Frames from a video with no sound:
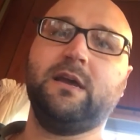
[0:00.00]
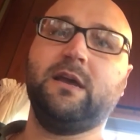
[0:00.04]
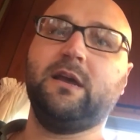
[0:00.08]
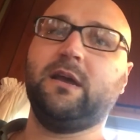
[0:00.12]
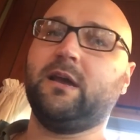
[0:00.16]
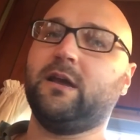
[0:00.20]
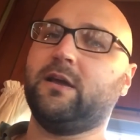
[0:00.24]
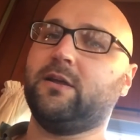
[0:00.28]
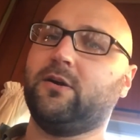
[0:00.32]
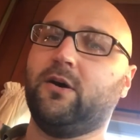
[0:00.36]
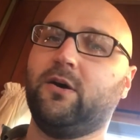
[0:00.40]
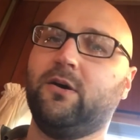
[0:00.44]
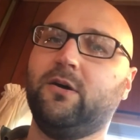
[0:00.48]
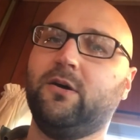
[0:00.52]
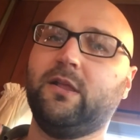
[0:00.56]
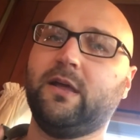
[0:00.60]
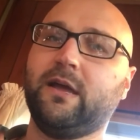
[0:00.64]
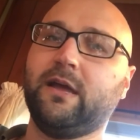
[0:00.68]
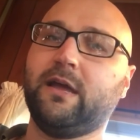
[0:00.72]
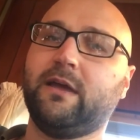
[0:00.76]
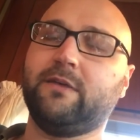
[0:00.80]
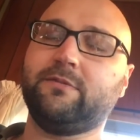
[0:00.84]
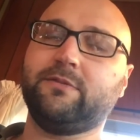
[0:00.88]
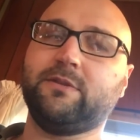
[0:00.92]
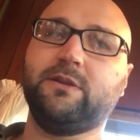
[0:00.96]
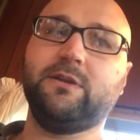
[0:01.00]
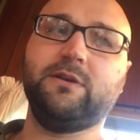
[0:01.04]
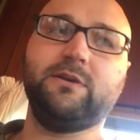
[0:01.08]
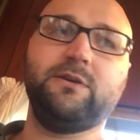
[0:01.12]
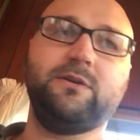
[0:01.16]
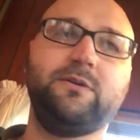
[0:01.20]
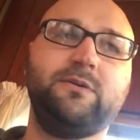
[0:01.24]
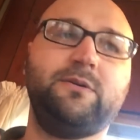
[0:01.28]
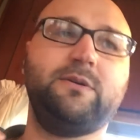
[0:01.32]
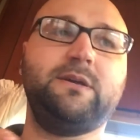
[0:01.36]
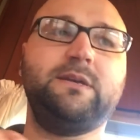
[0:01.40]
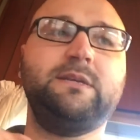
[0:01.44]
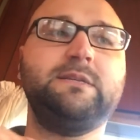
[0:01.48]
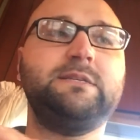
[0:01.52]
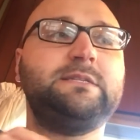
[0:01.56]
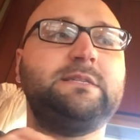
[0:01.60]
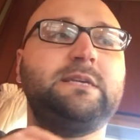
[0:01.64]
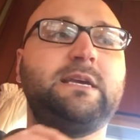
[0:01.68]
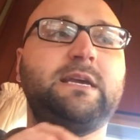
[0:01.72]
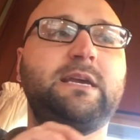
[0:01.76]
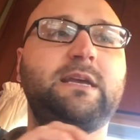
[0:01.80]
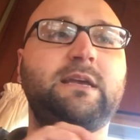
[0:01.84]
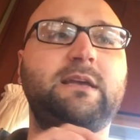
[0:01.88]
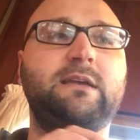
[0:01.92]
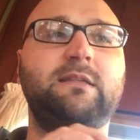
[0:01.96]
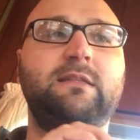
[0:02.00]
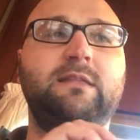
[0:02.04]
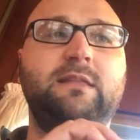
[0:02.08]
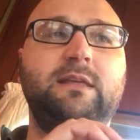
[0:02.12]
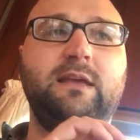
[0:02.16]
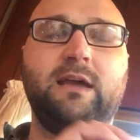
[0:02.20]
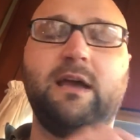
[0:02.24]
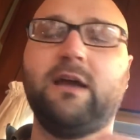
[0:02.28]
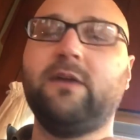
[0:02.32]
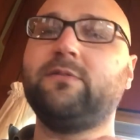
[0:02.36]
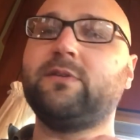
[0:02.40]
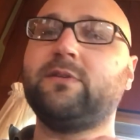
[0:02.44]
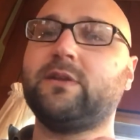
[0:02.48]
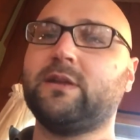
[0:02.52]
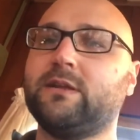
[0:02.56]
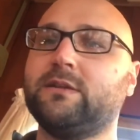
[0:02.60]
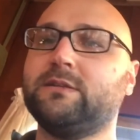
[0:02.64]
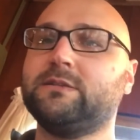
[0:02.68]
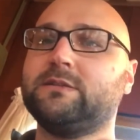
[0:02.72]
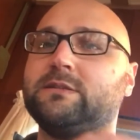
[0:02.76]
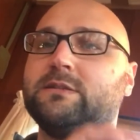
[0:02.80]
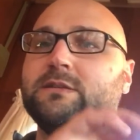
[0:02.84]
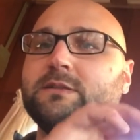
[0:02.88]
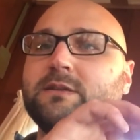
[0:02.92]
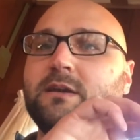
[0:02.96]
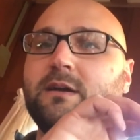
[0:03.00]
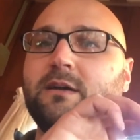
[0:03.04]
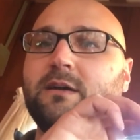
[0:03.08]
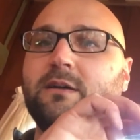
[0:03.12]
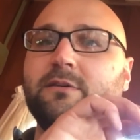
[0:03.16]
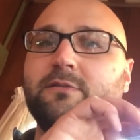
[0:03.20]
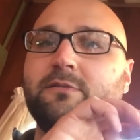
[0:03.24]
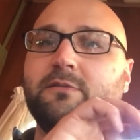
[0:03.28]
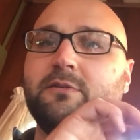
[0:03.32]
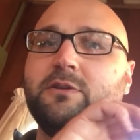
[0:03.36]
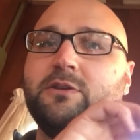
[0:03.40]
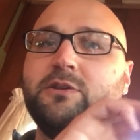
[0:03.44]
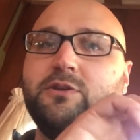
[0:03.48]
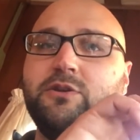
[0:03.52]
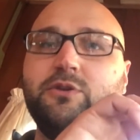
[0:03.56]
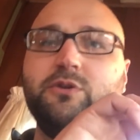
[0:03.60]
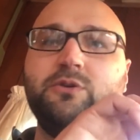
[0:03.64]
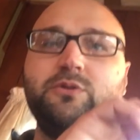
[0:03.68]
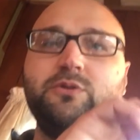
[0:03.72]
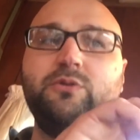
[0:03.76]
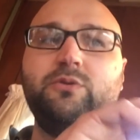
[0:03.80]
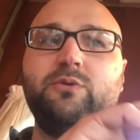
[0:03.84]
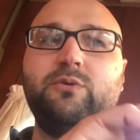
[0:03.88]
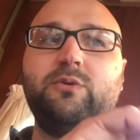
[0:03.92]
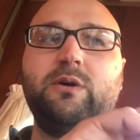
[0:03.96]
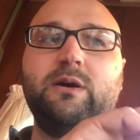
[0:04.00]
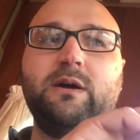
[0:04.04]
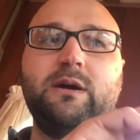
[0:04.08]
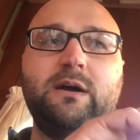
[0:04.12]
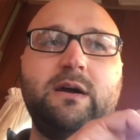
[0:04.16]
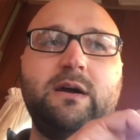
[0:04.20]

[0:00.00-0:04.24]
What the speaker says: And all I have to do is take the evidence of you